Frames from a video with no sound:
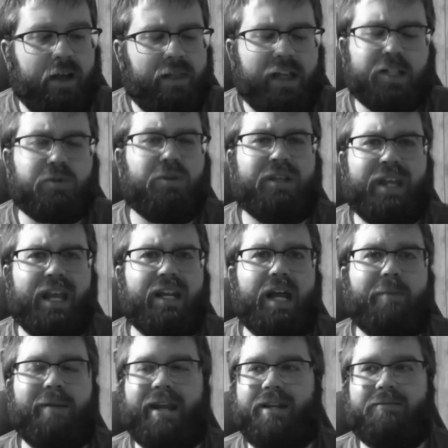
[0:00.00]
that's really it.
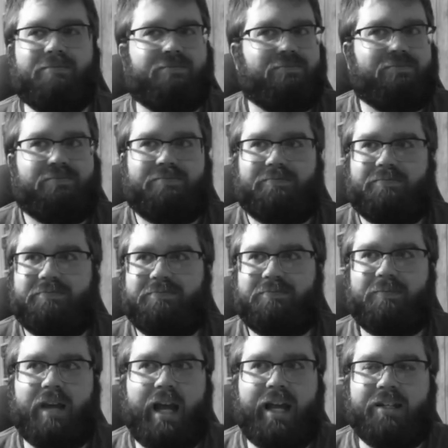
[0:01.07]
I mean,
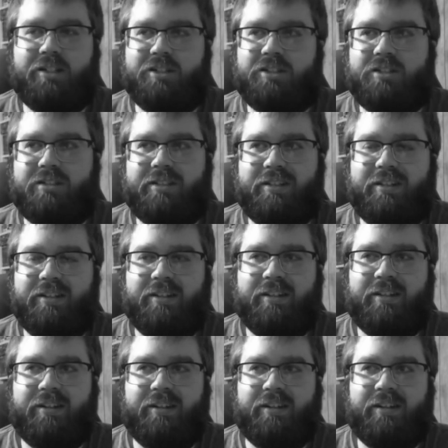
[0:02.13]
I just
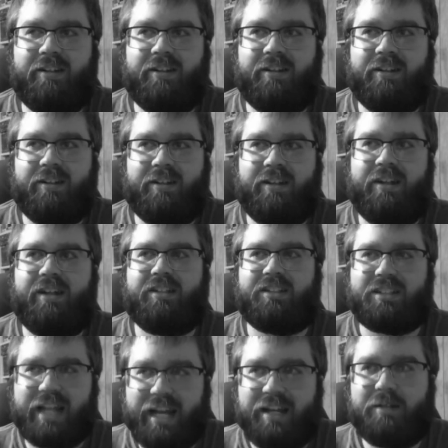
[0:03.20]

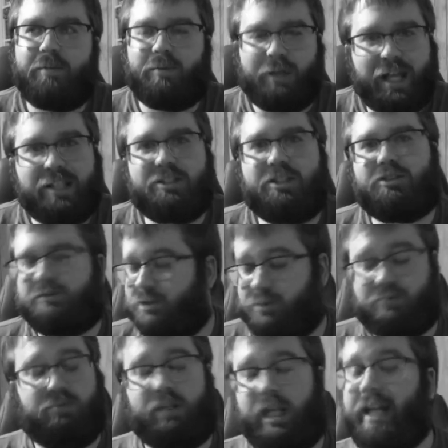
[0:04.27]
needed a place to
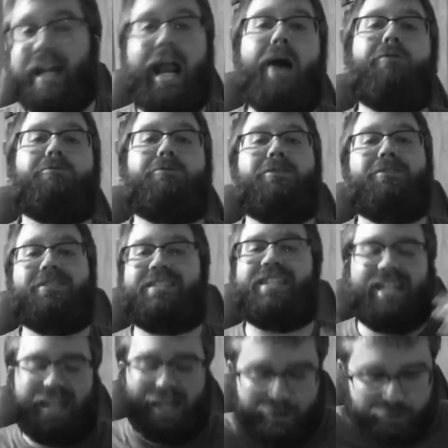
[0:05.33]
just let it out. Just to
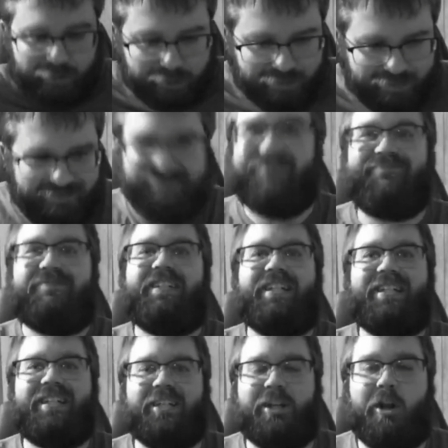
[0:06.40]
kind of just,
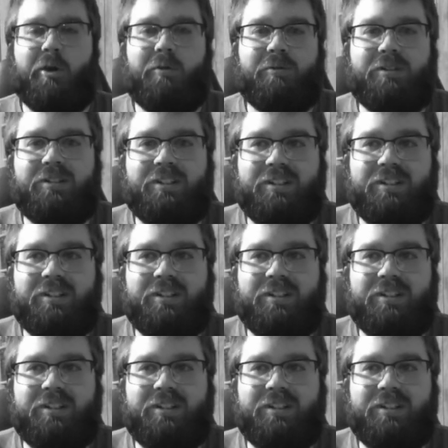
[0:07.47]
you know,